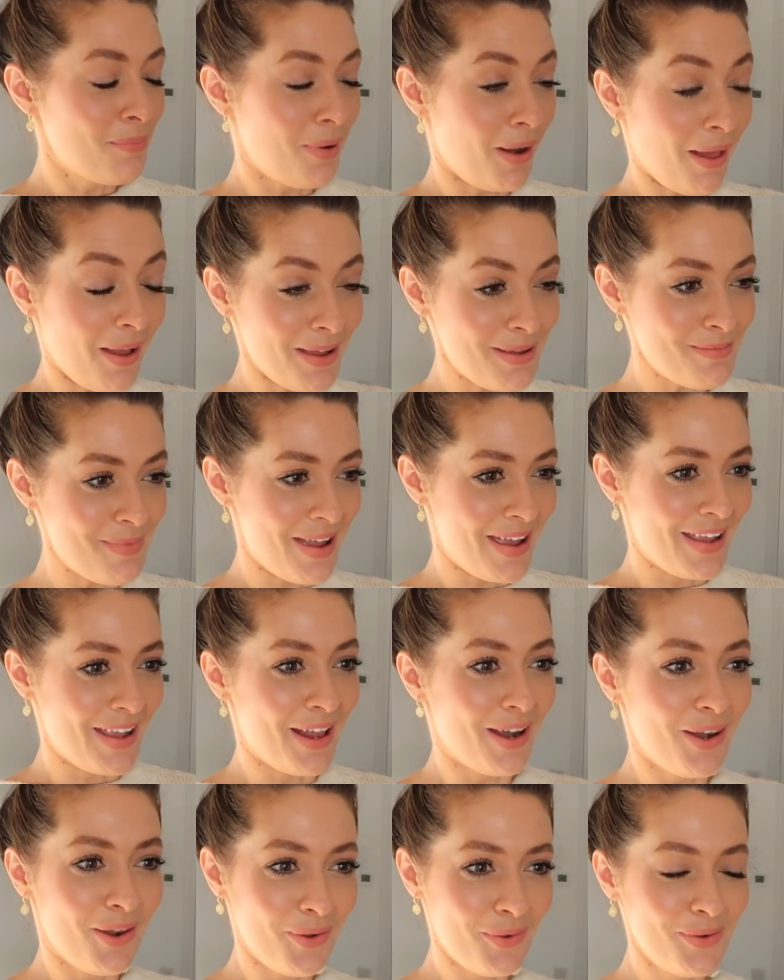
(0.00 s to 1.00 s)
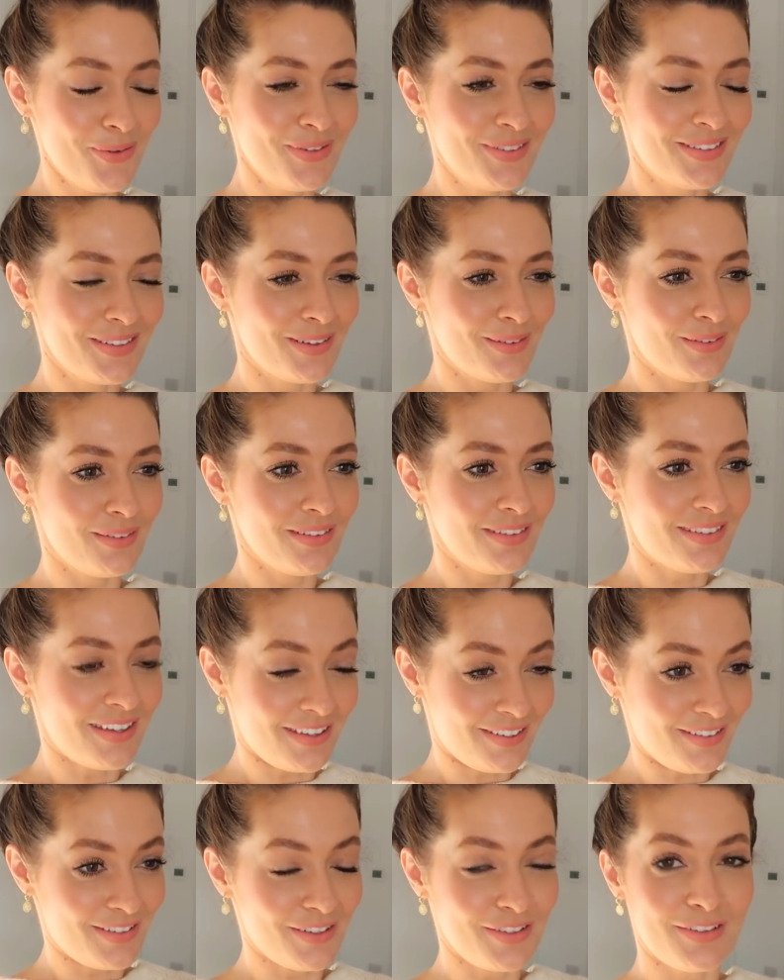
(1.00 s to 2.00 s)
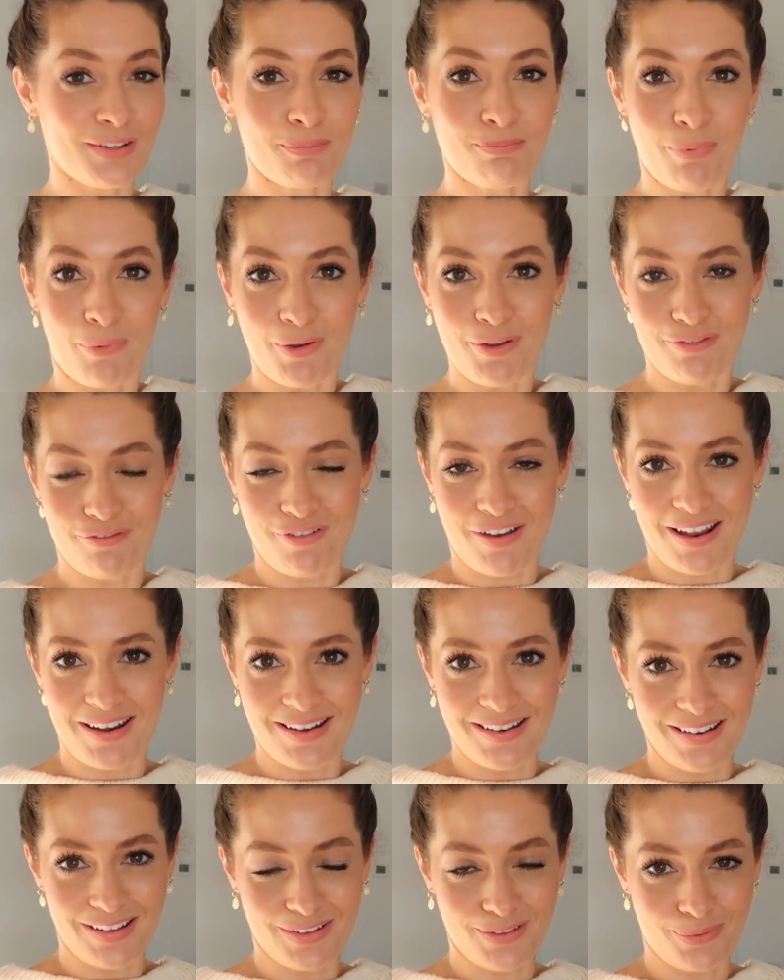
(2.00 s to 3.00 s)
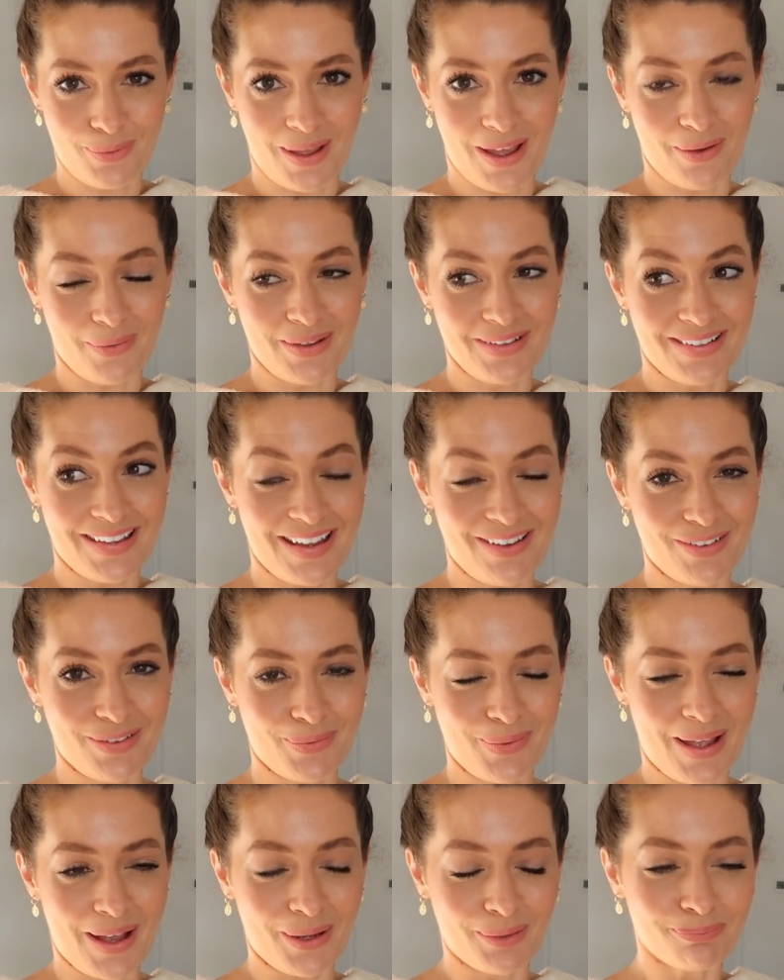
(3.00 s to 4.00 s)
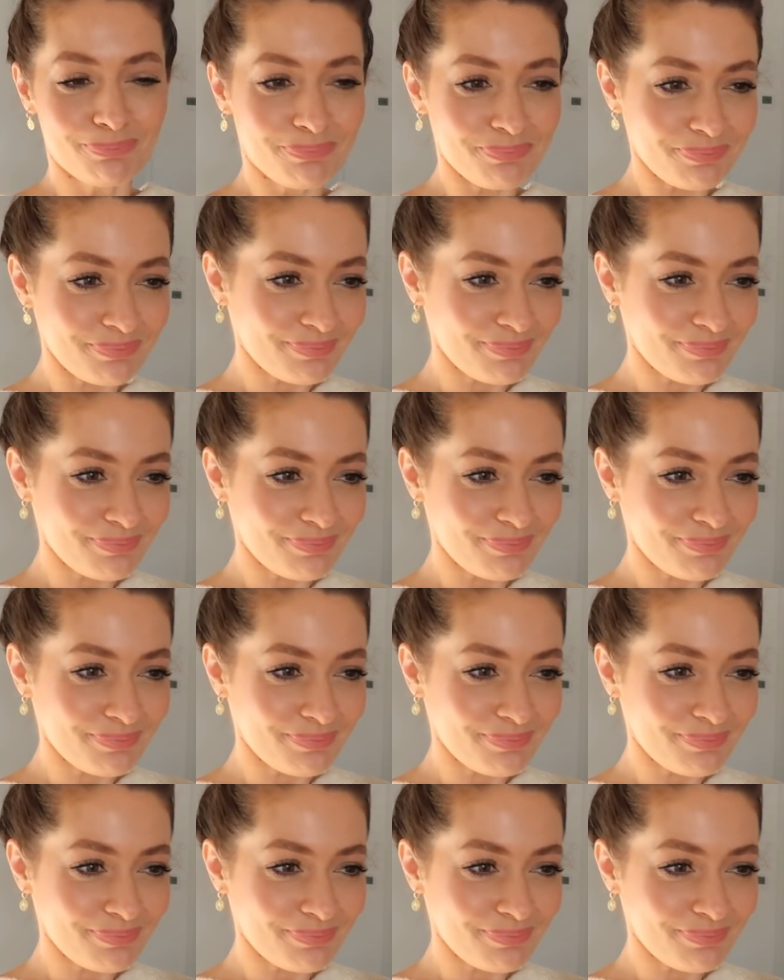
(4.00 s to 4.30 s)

Blimey, Lou's sister's boyfriend as well is here as well.